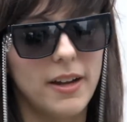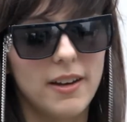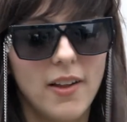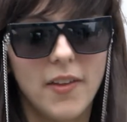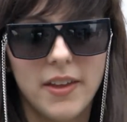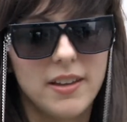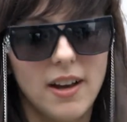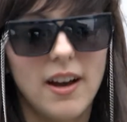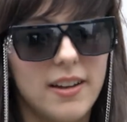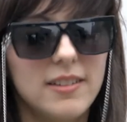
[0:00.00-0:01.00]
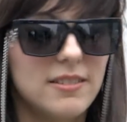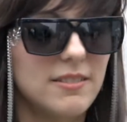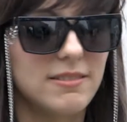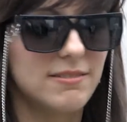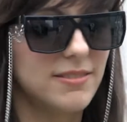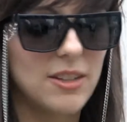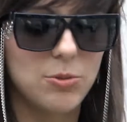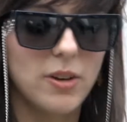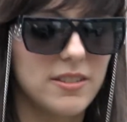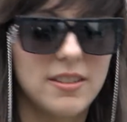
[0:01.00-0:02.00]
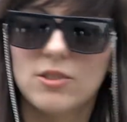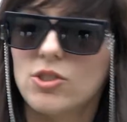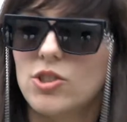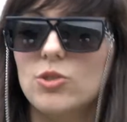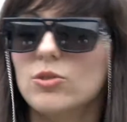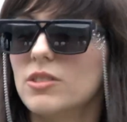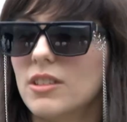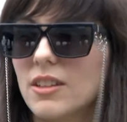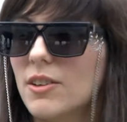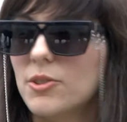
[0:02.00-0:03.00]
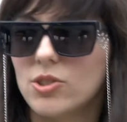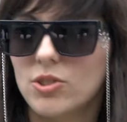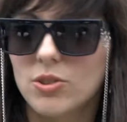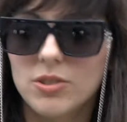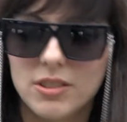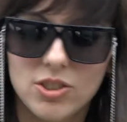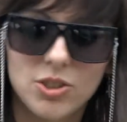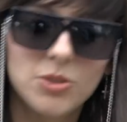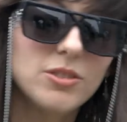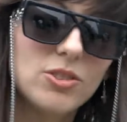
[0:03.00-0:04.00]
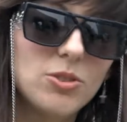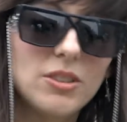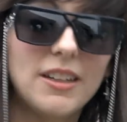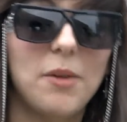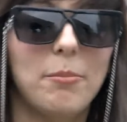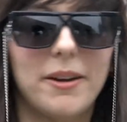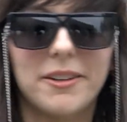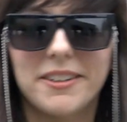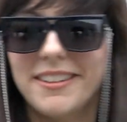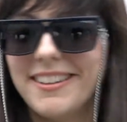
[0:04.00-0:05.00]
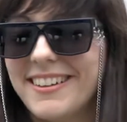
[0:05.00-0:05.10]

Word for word: But that's why I say just shoot, you know? You shoot, and get better.